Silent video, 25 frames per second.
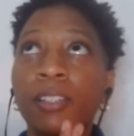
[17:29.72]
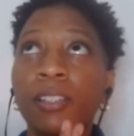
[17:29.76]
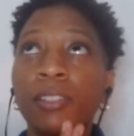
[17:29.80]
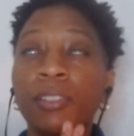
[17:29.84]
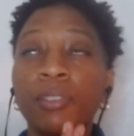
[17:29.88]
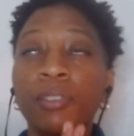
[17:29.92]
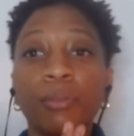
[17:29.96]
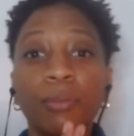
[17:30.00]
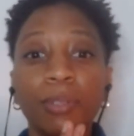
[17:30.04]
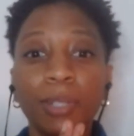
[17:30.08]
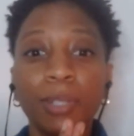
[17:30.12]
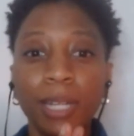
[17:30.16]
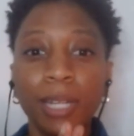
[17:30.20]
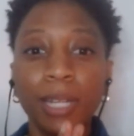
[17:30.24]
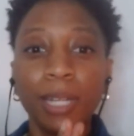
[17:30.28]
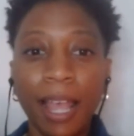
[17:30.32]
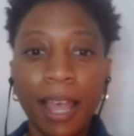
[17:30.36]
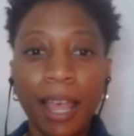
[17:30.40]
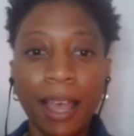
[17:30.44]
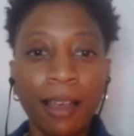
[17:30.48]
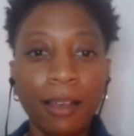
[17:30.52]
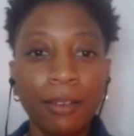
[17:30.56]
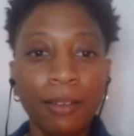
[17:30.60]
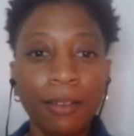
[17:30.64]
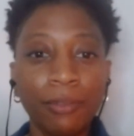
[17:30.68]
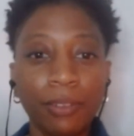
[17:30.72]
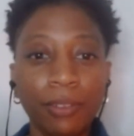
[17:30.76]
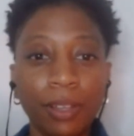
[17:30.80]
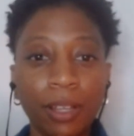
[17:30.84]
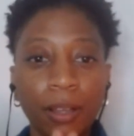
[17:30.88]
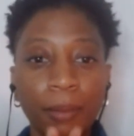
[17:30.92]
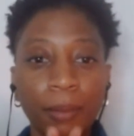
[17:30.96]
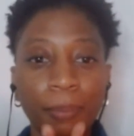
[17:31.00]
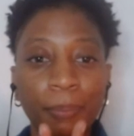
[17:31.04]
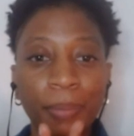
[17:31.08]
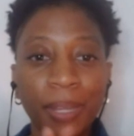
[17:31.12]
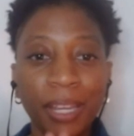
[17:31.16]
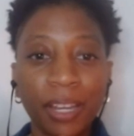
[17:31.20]
you could have
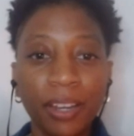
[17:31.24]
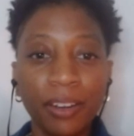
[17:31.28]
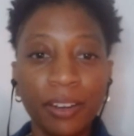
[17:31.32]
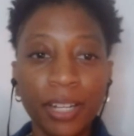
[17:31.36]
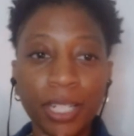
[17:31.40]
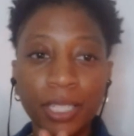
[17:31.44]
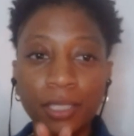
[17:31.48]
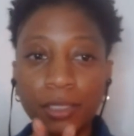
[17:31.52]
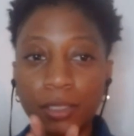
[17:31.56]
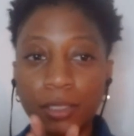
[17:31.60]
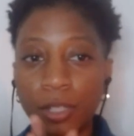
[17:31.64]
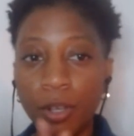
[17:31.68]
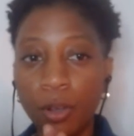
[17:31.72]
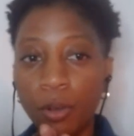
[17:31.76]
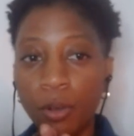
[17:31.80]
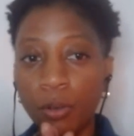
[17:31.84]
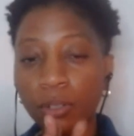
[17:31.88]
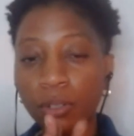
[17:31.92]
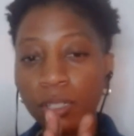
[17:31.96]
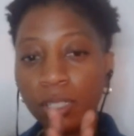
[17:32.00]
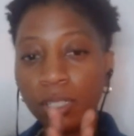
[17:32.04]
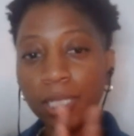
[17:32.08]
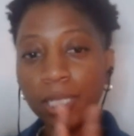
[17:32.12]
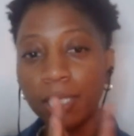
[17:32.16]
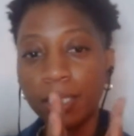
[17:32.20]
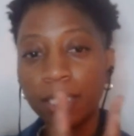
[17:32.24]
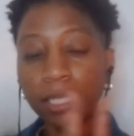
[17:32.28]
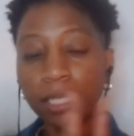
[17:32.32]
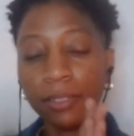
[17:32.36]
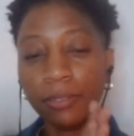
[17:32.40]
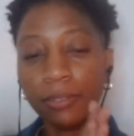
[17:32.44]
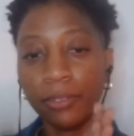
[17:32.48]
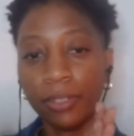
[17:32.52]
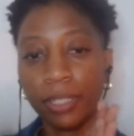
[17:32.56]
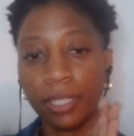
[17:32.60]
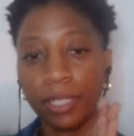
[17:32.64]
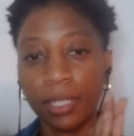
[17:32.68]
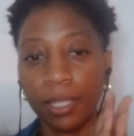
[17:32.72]
a parent totally
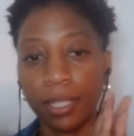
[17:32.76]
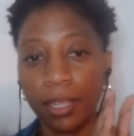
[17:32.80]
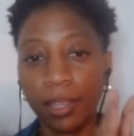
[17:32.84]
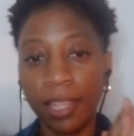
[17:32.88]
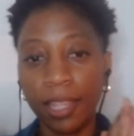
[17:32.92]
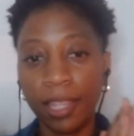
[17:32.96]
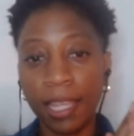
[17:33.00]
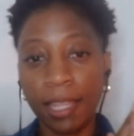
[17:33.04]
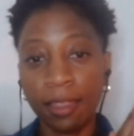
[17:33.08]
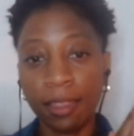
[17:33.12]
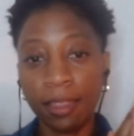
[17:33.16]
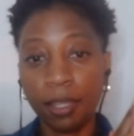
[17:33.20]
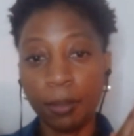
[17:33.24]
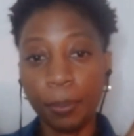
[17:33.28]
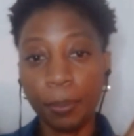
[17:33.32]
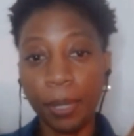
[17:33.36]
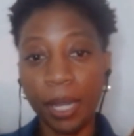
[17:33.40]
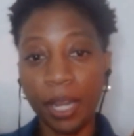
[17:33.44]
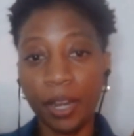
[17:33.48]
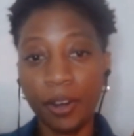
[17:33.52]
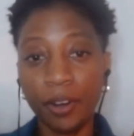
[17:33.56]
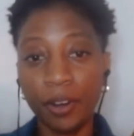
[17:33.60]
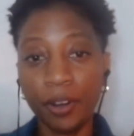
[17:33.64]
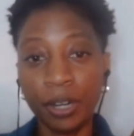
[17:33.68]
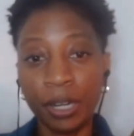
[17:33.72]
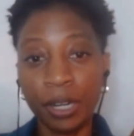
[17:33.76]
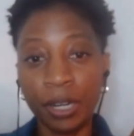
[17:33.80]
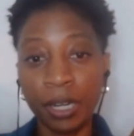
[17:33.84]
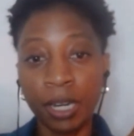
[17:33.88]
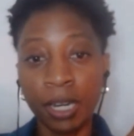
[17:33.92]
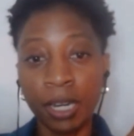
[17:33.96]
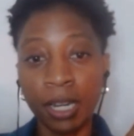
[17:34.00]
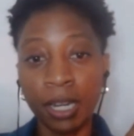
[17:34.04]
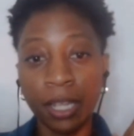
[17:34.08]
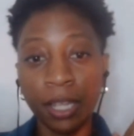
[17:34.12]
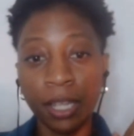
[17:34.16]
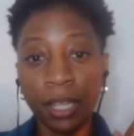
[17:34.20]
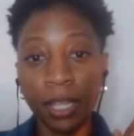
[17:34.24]
different than the parent
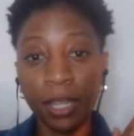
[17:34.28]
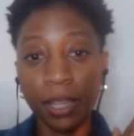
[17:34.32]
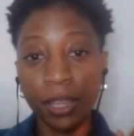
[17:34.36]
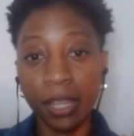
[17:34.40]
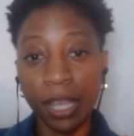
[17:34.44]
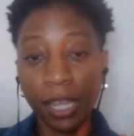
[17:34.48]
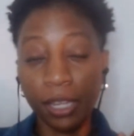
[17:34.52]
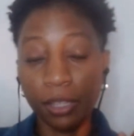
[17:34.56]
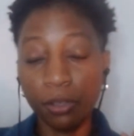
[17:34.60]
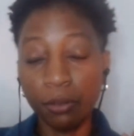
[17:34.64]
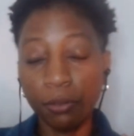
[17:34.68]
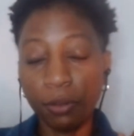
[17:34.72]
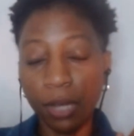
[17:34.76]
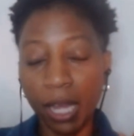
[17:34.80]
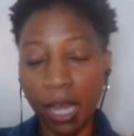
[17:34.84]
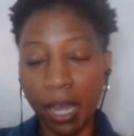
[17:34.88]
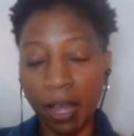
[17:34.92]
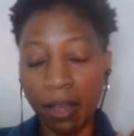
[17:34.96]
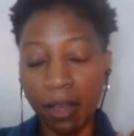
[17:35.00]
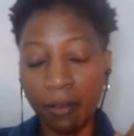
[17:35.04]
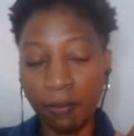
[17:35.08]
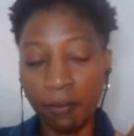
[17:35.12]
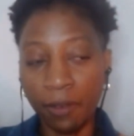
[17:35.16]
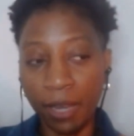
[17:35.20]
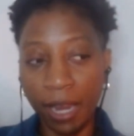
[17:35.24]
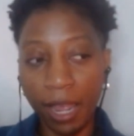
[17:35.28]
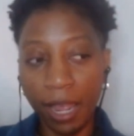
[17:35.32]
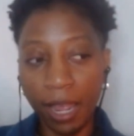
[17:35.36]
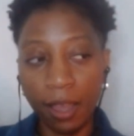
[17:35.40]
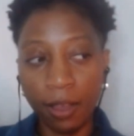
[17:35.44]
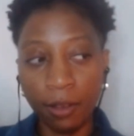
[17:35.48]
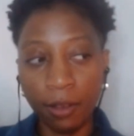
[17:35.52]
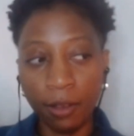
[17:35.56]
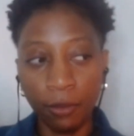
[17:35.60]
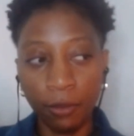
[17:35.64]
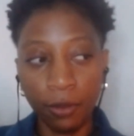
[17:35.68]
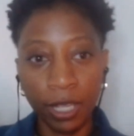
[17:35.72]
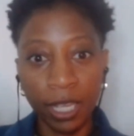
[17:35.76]
that you have
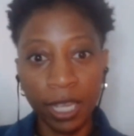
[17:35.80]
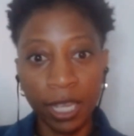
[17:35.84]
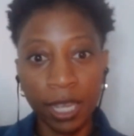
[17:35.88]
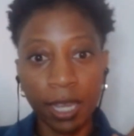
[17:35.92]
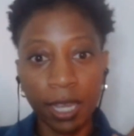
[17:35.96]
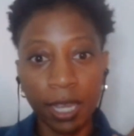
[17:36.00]
now,